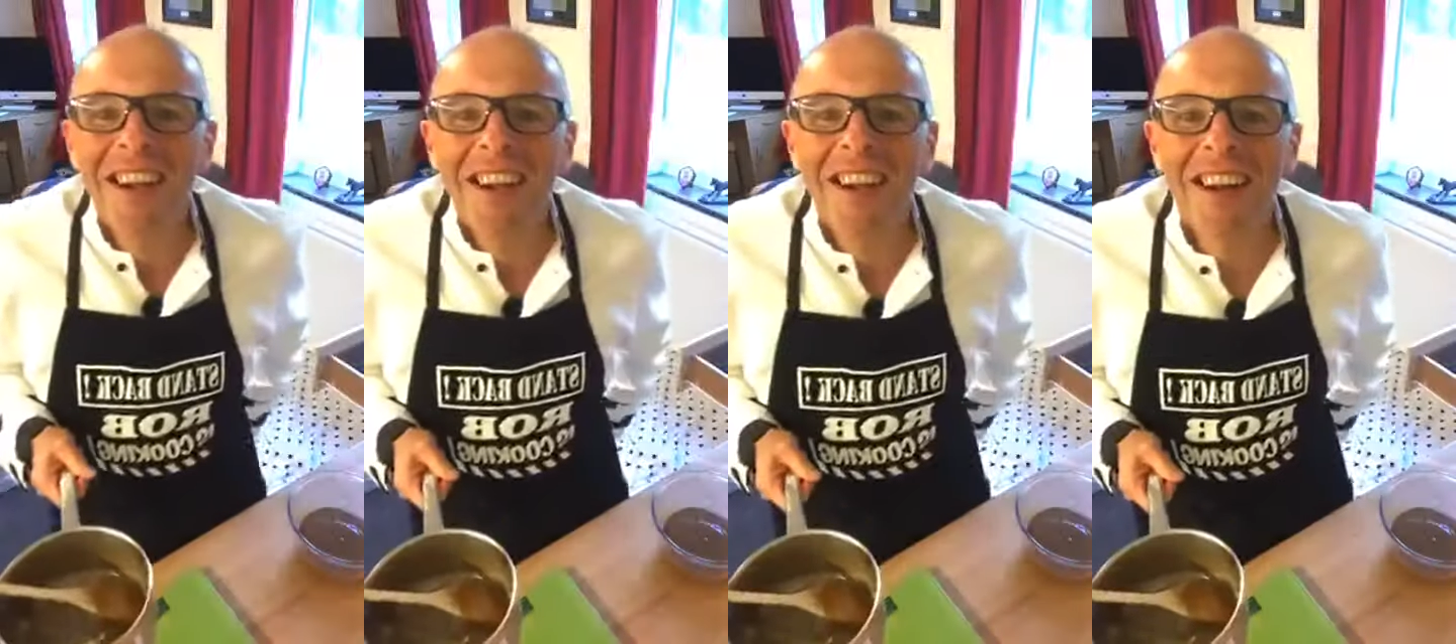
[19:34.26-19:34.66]

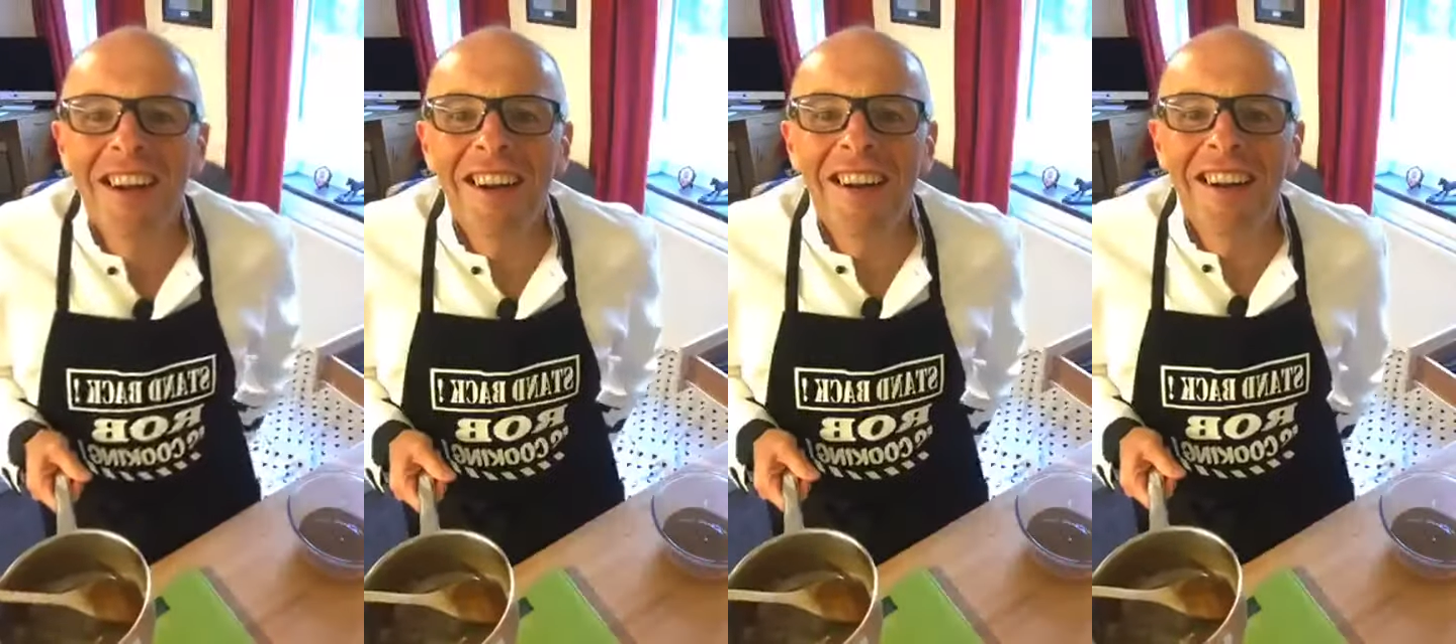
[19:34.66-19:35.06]

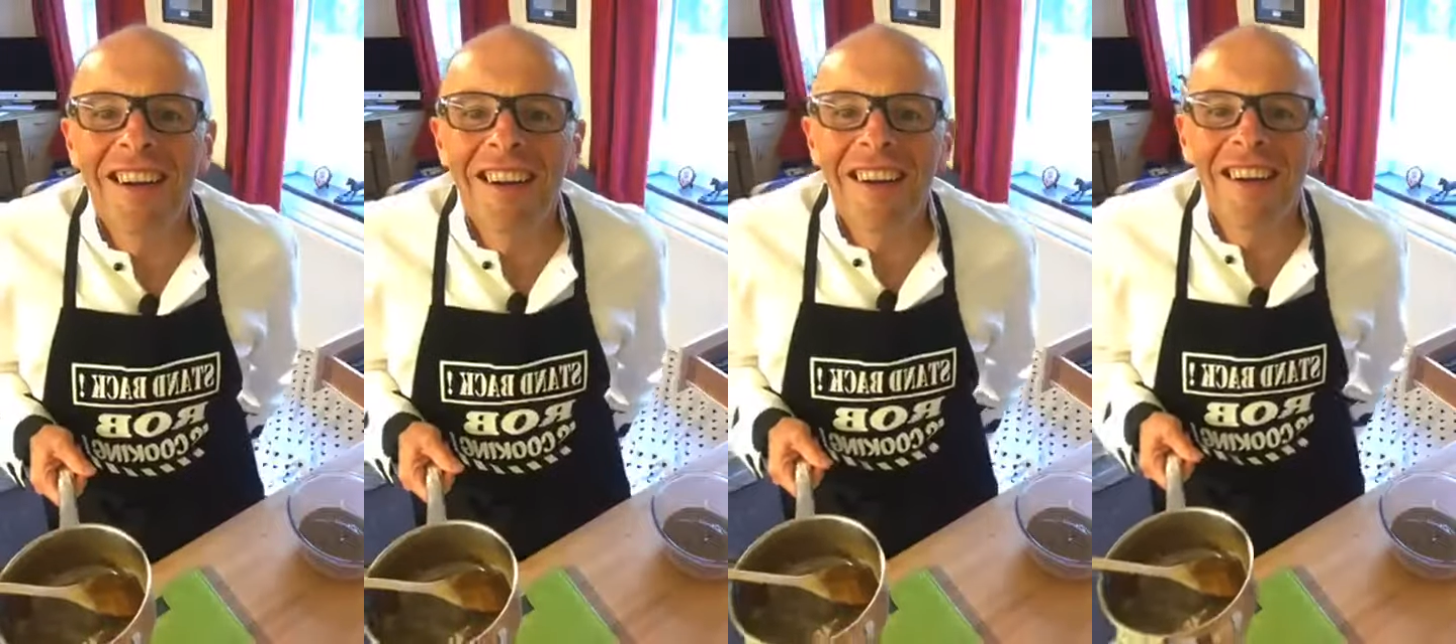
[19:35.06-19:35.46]

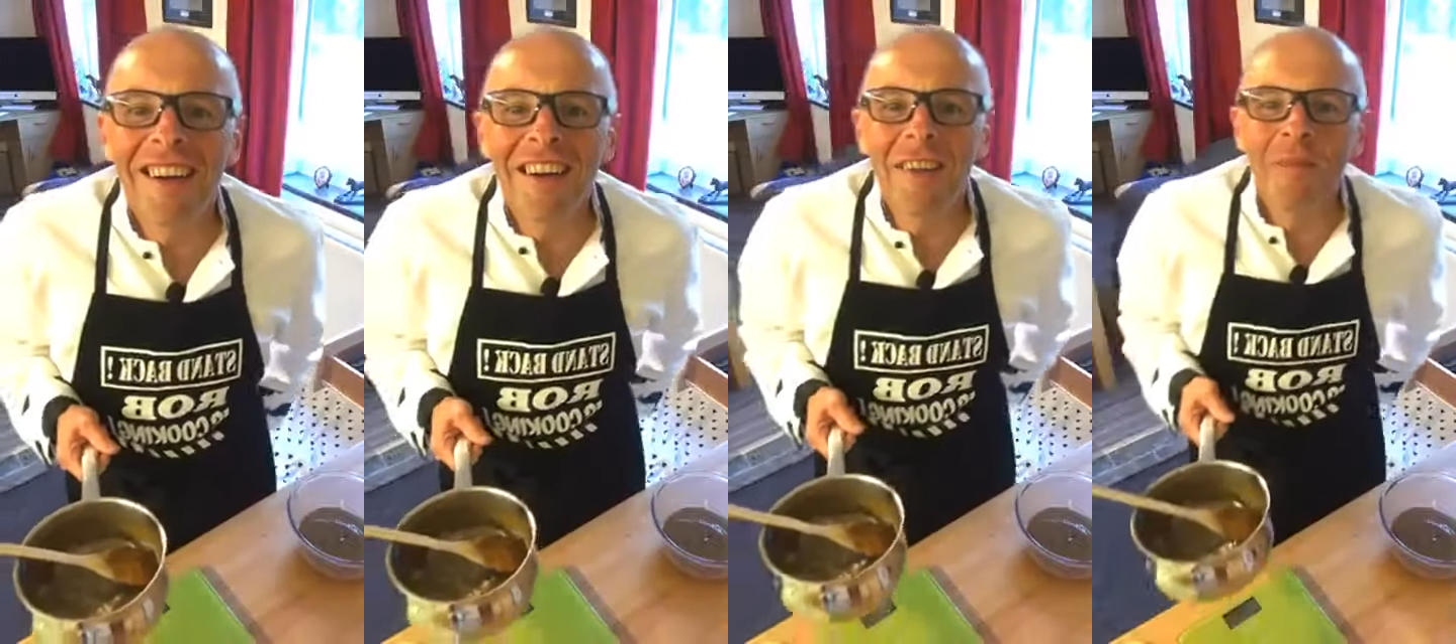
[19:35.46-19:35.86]

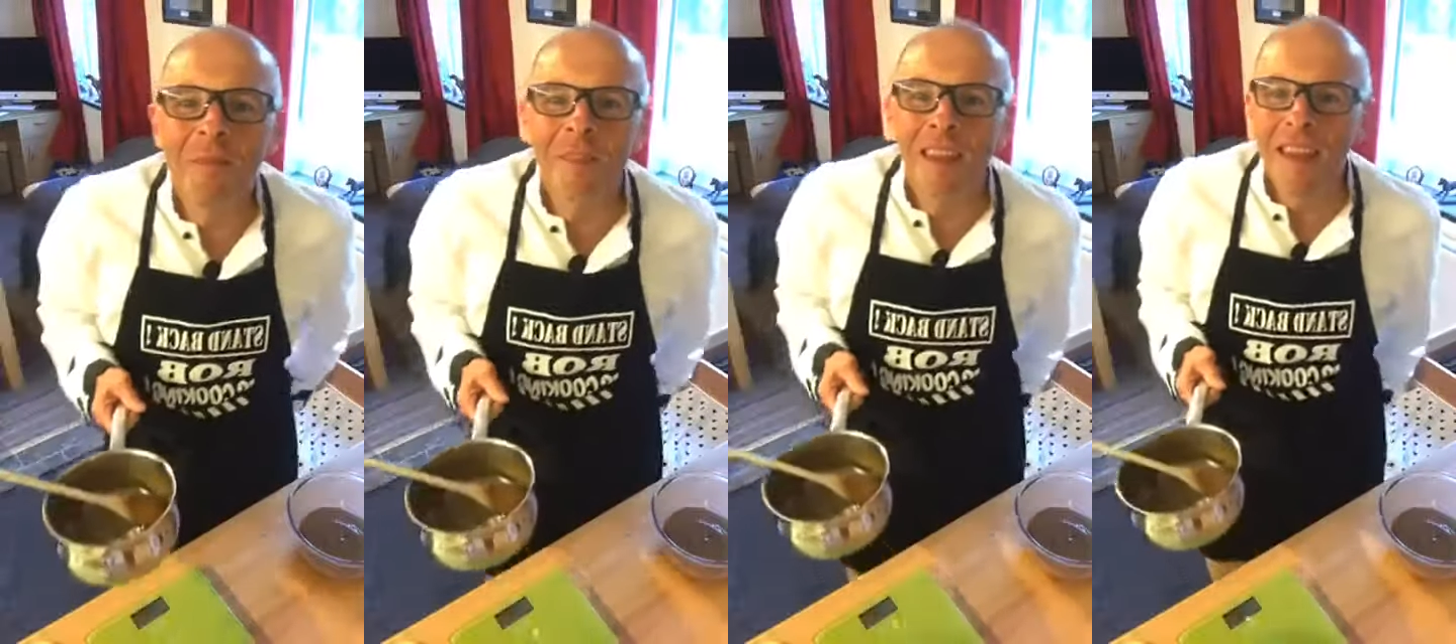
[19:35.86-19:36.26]
Ah, oh.
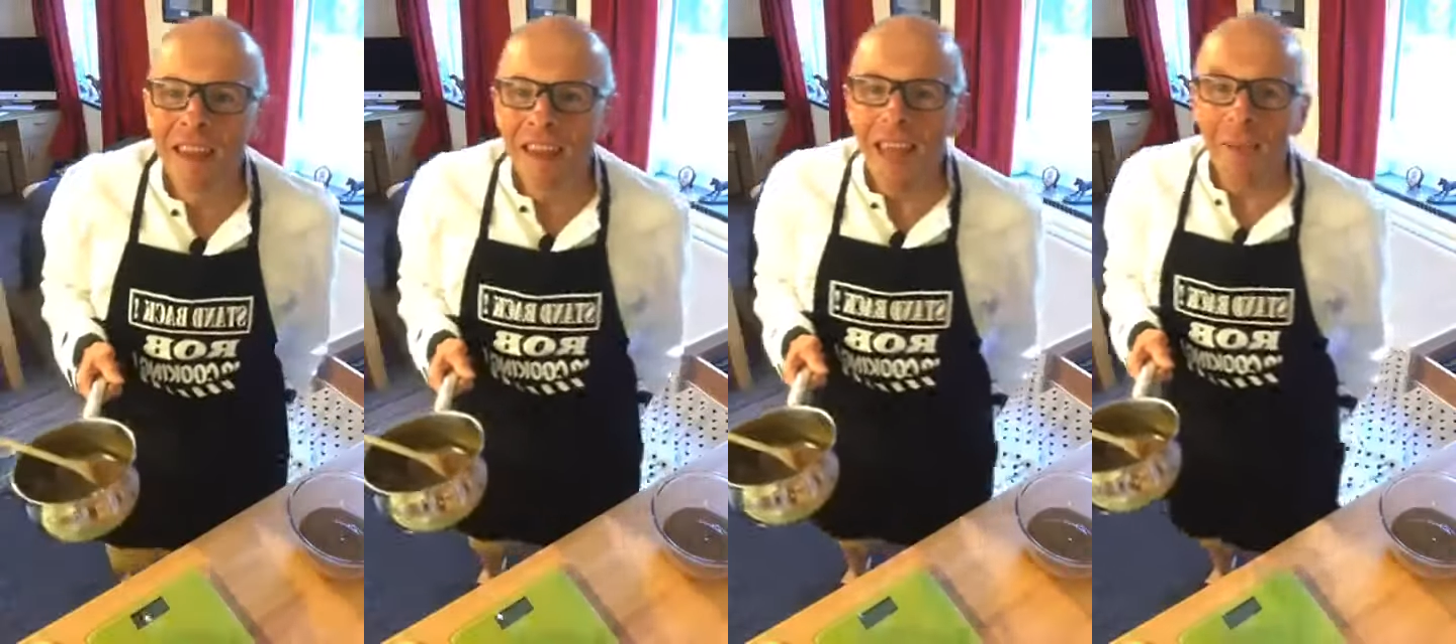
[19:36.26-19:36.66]

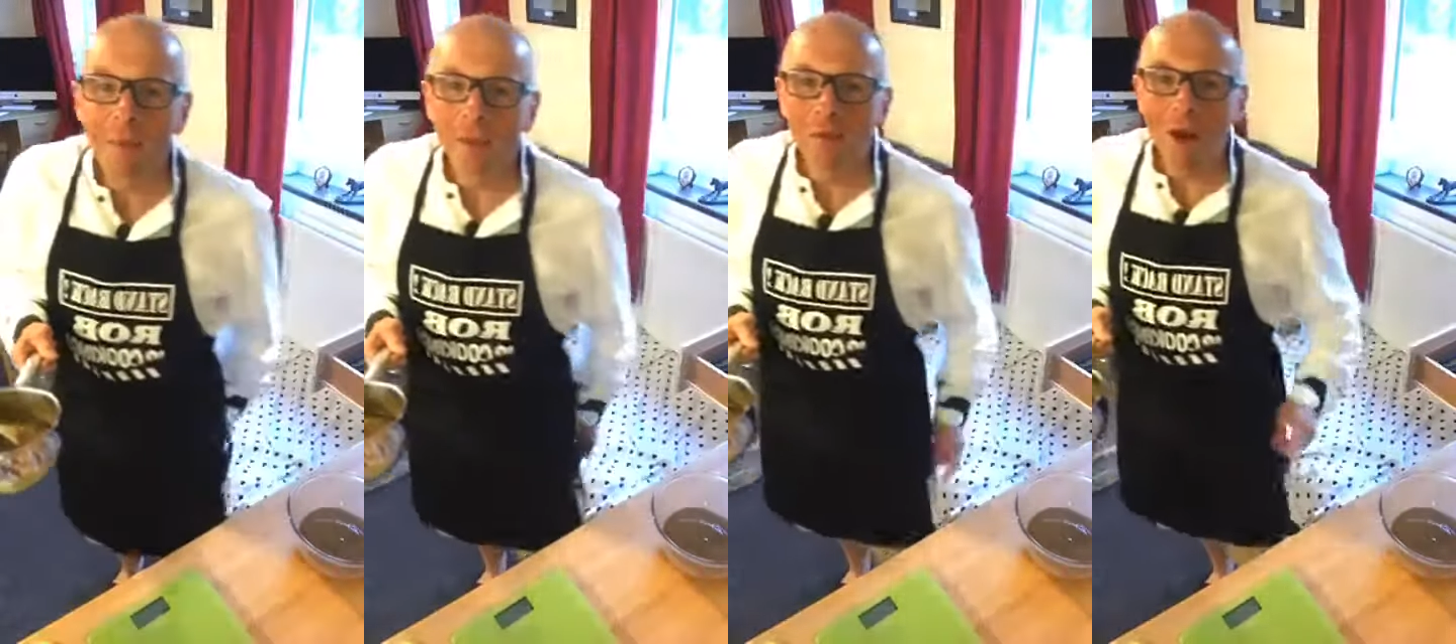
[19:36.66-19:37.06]
Yep,
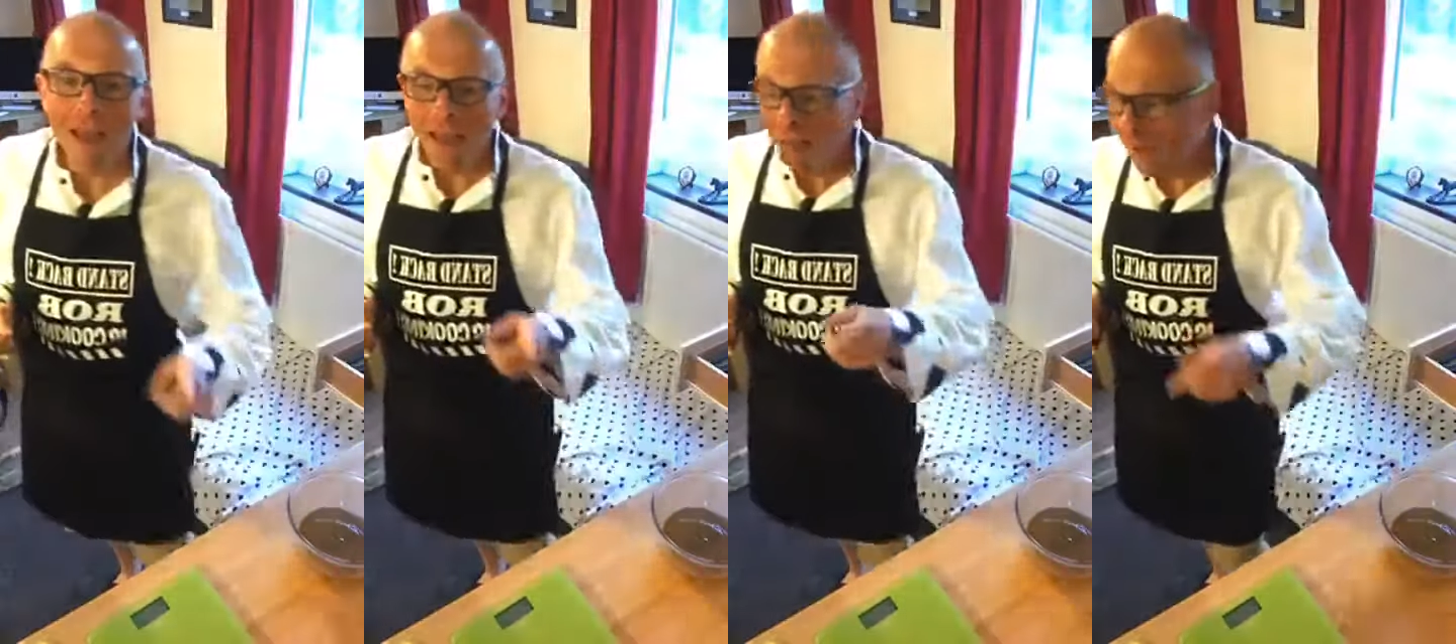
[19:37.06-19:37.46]
you're right,
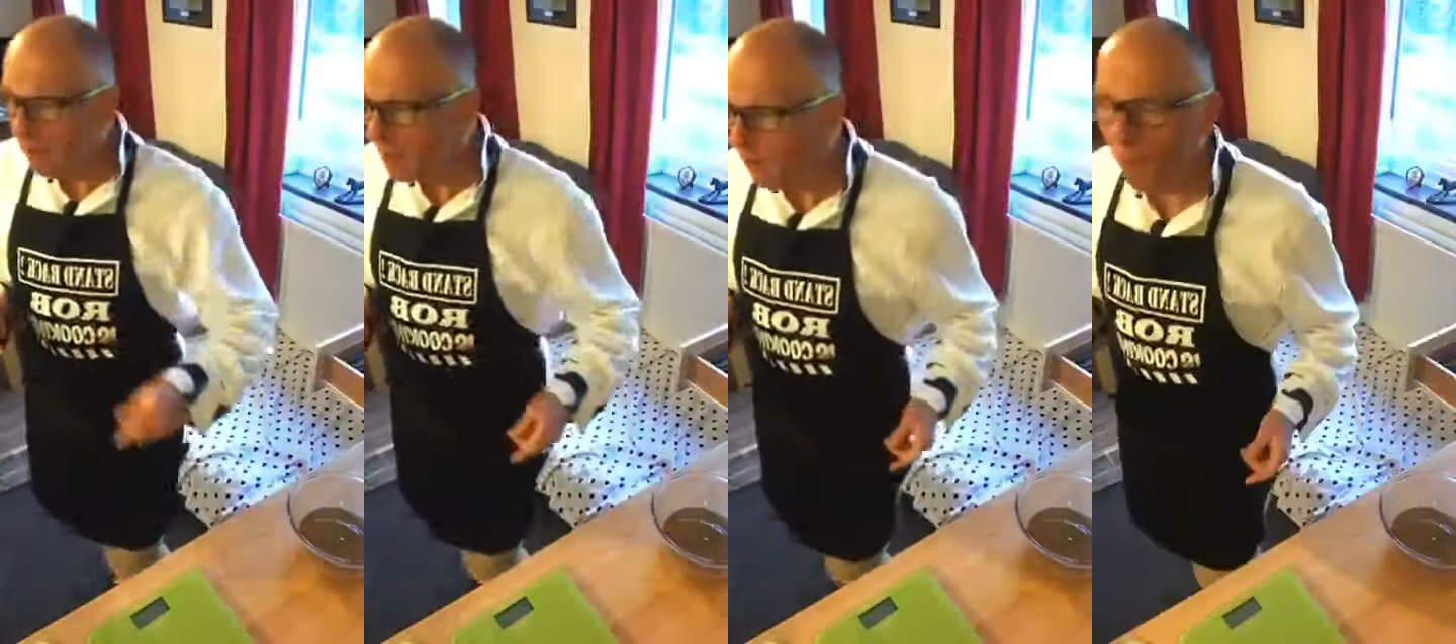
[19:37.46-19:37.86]
Ian. There
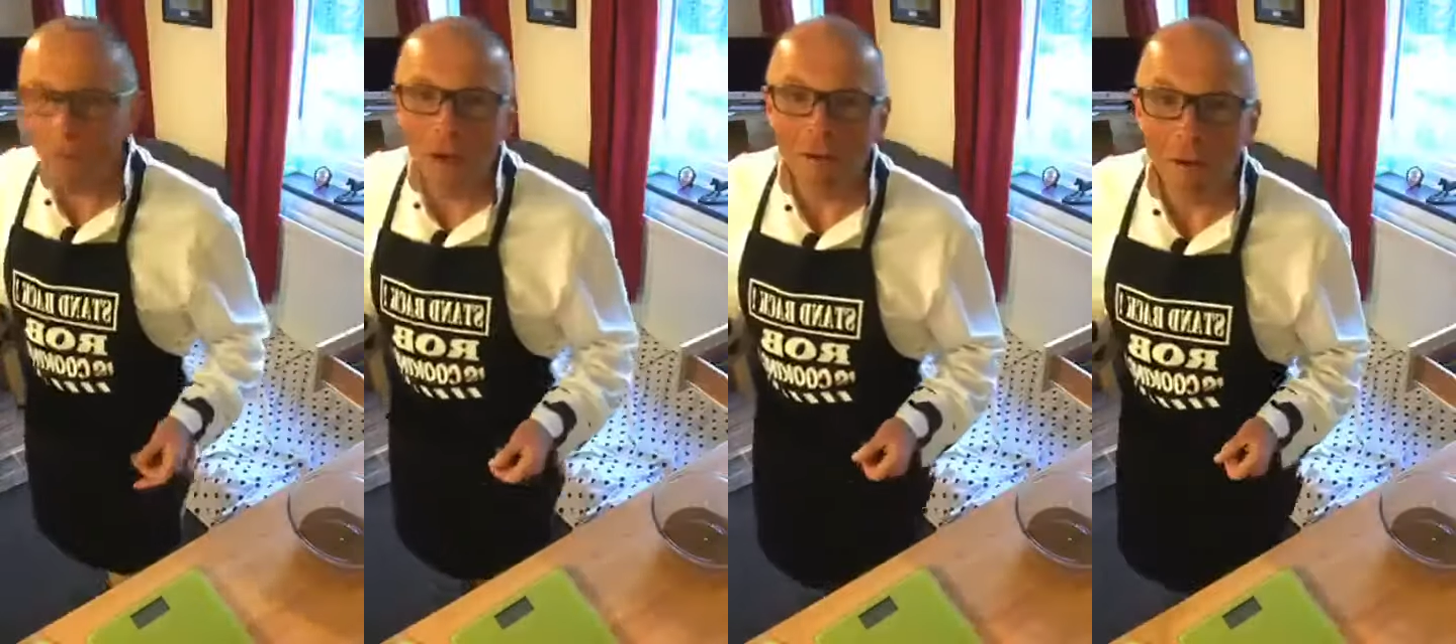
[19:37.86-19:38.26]
is more finger in a